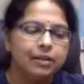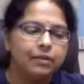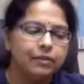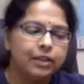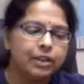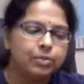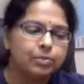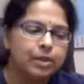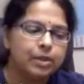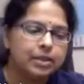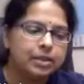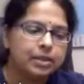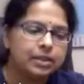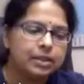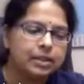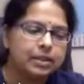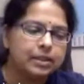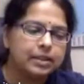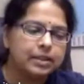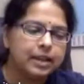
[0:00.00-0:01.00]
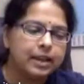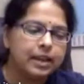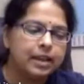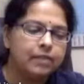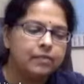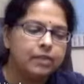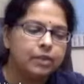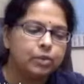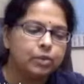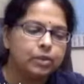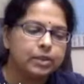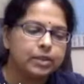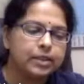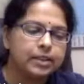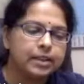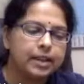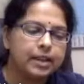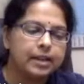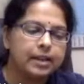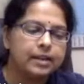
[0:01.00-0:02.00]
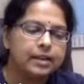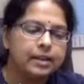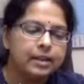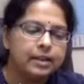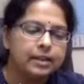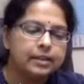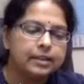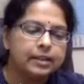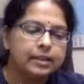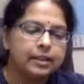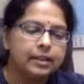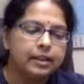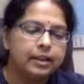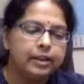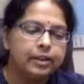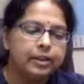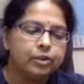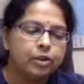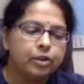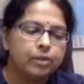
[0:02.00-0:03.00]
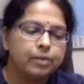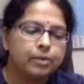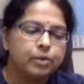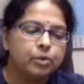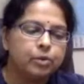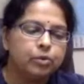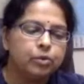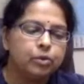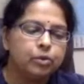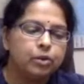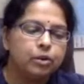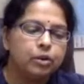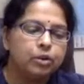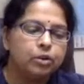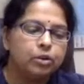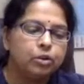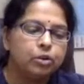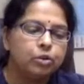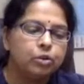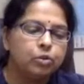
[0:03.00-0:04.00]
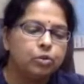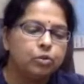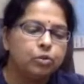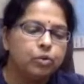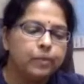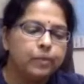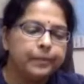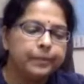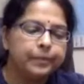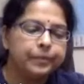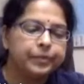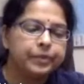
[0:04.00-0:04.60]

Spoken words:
which means this gain, which was 10, suddenly dropped to 2